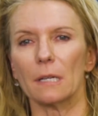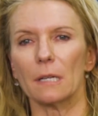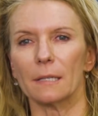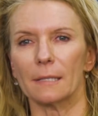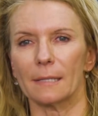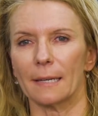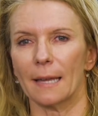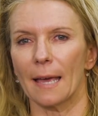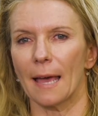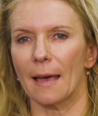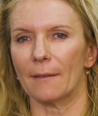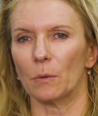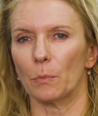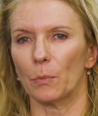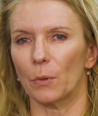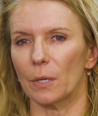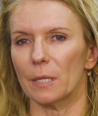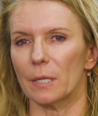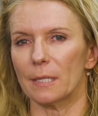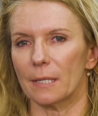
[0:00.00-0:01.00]
doesn't have a
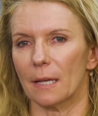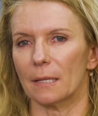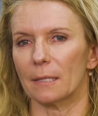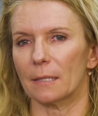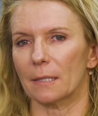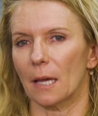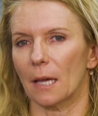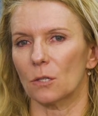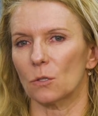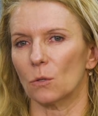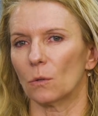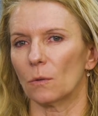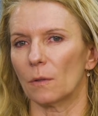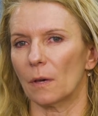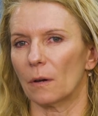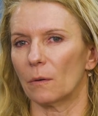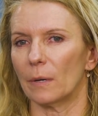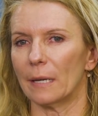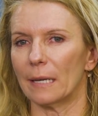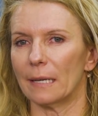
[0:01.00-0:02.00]
preset schedule
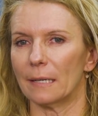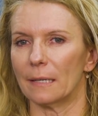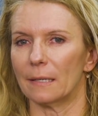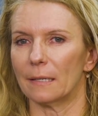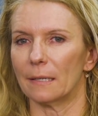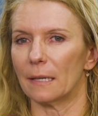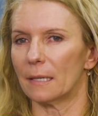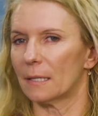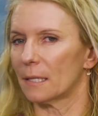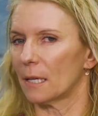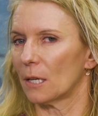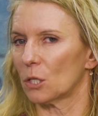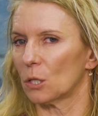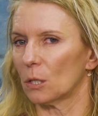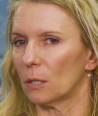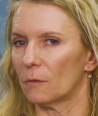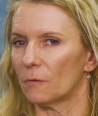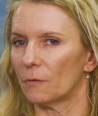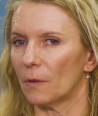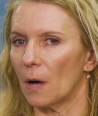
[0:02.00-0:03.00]
that we
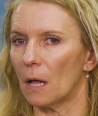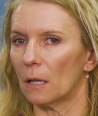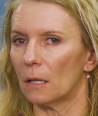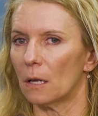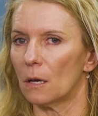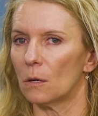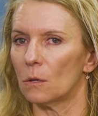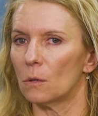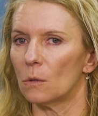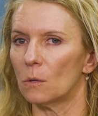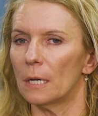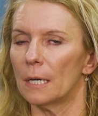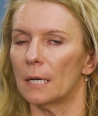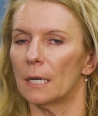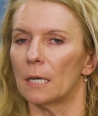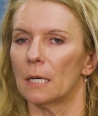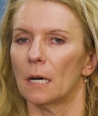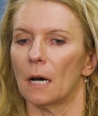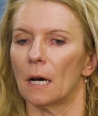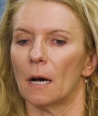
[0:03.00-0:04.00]
essentially follow.
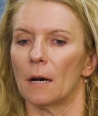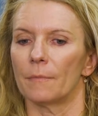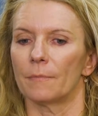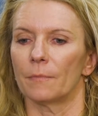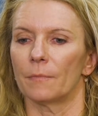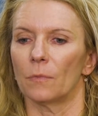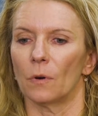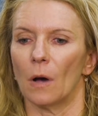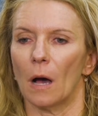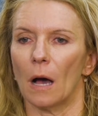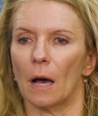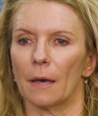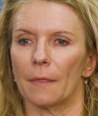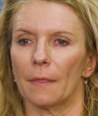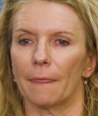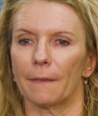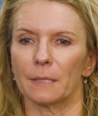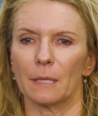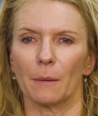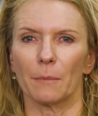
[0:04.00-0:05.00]
Some
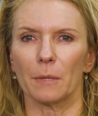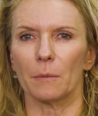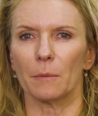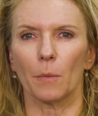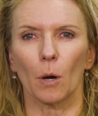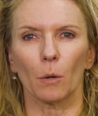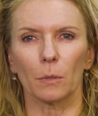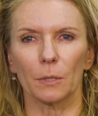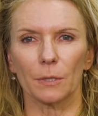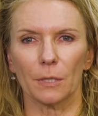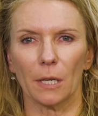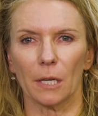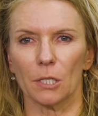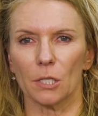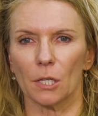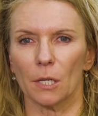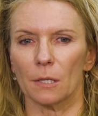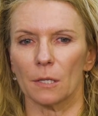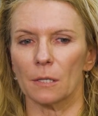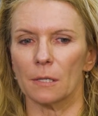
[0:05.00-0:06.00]
of the
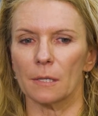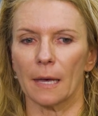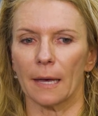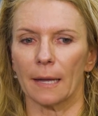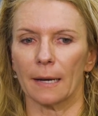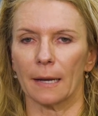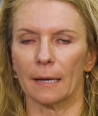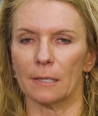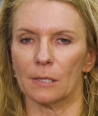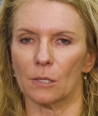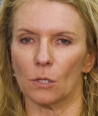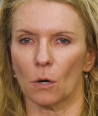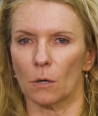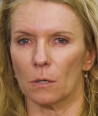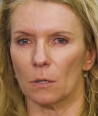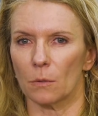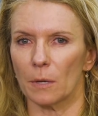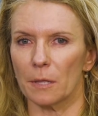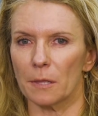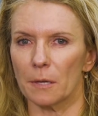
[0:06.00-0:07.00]
mobilizations that I
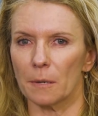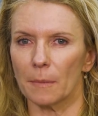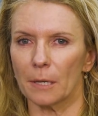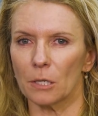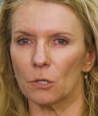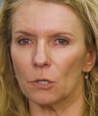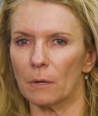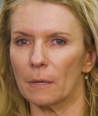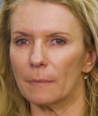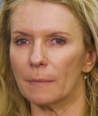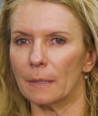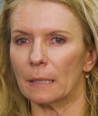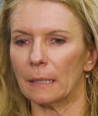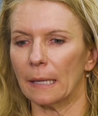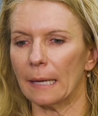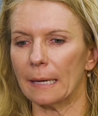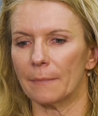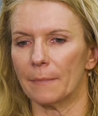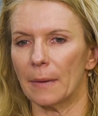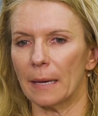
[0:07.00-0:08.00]
started with in my treatment,
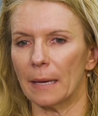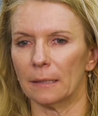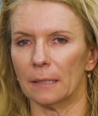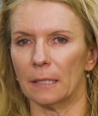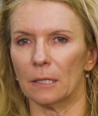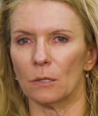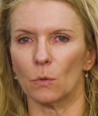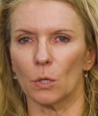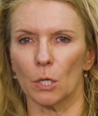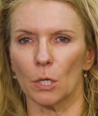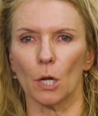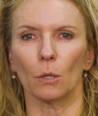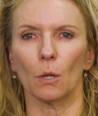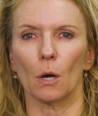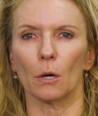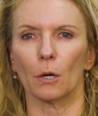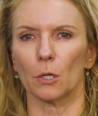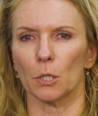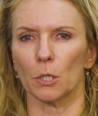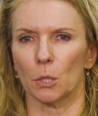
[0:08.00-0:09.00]
like Maitland, we're no
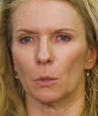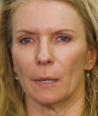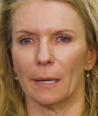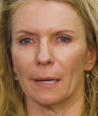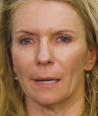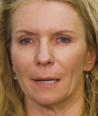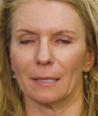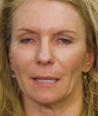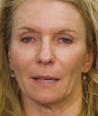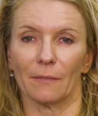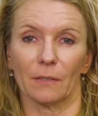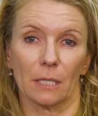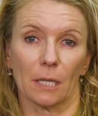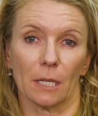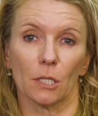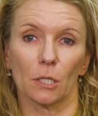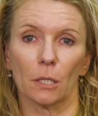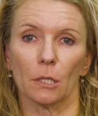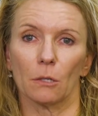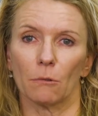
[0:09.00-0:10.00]
longer doing because I've
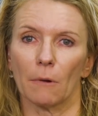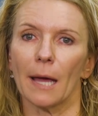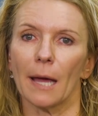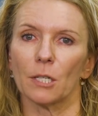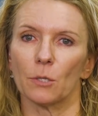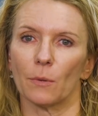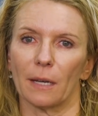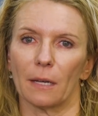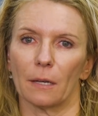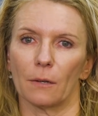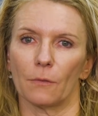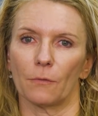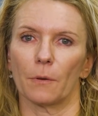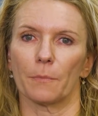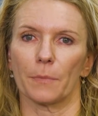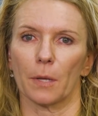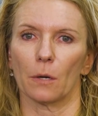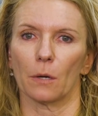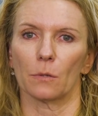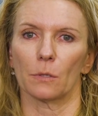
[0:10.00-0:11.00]
essentially graduated from
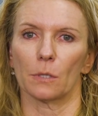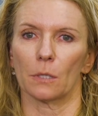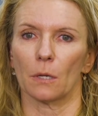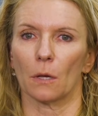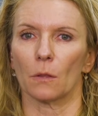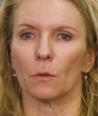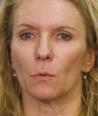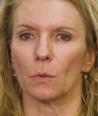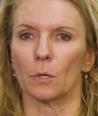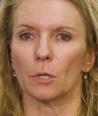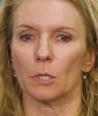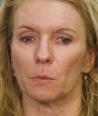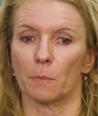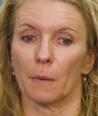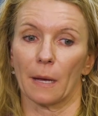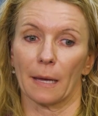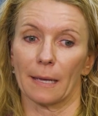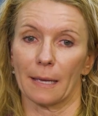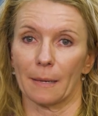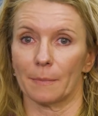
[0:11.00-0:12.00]
those. In other words,
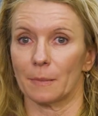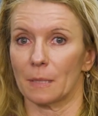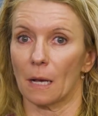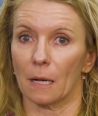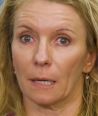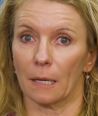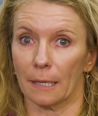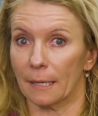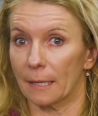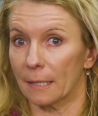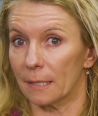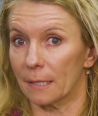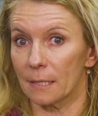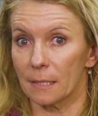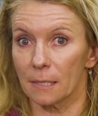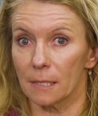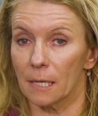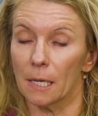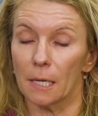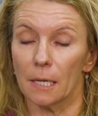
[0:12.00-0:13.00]
my hip socket
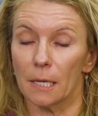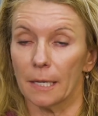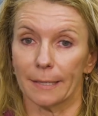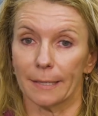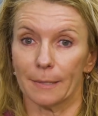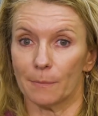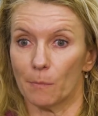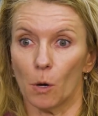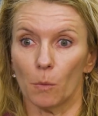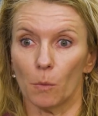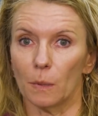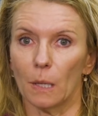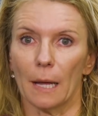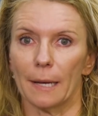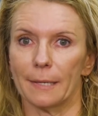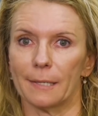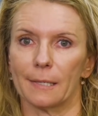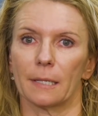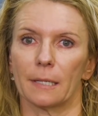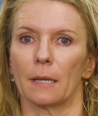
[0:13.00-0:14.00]
is
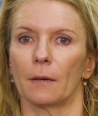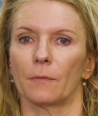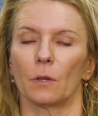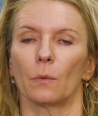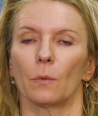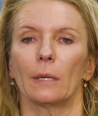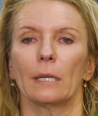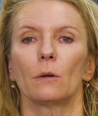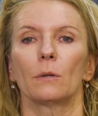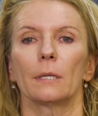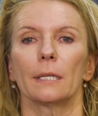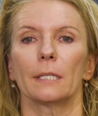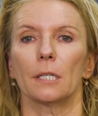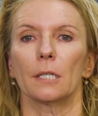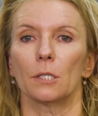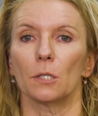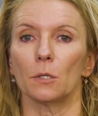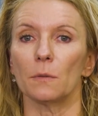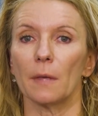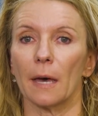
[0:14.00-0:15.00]
mobilized enough that we don't need to
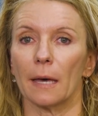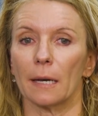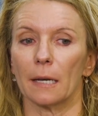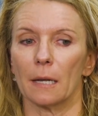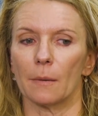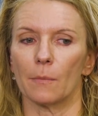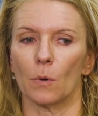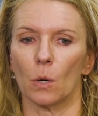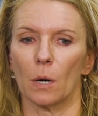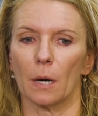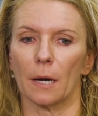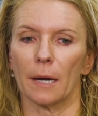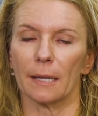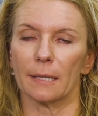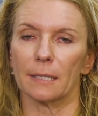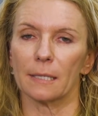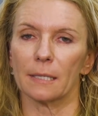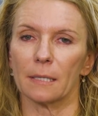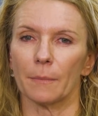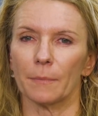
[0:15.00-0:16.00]
do that anymore.
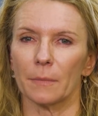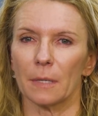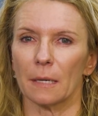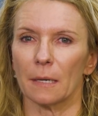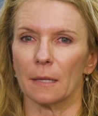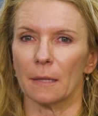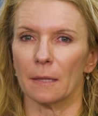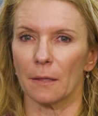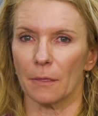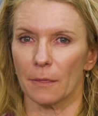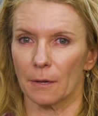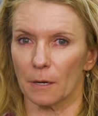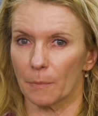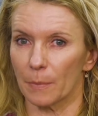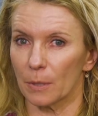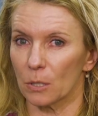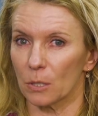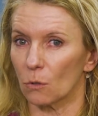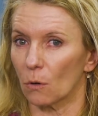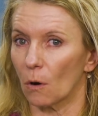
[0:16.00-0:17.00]
It's something the
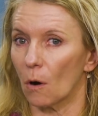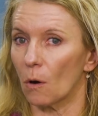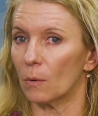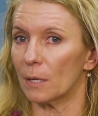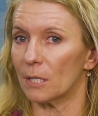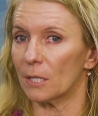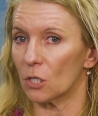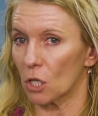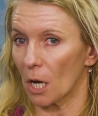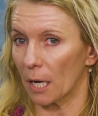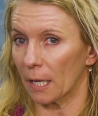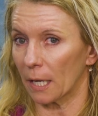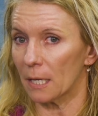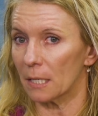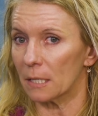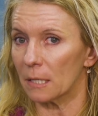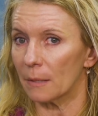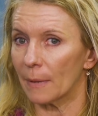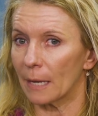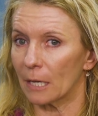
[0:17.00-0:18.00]
therapists are always checking
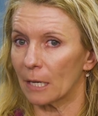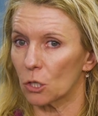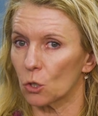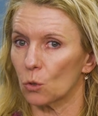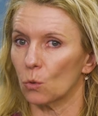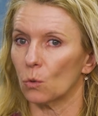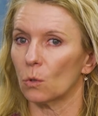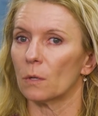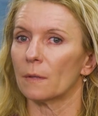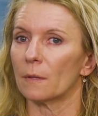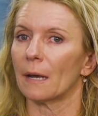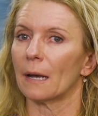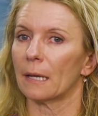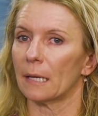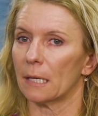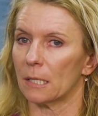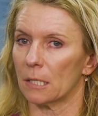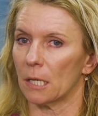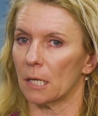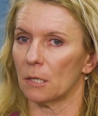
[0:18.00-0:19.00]
to make sure that I
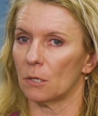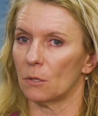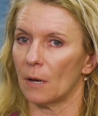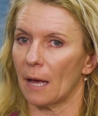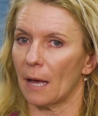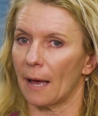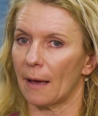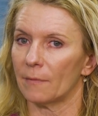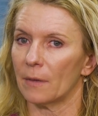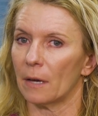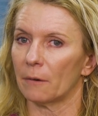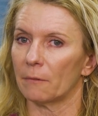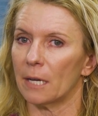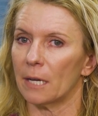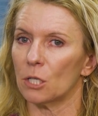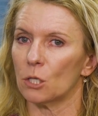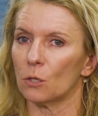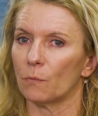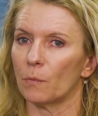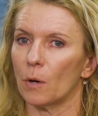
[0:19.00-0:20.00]
continue to have that
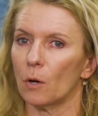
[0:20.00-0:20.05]
range of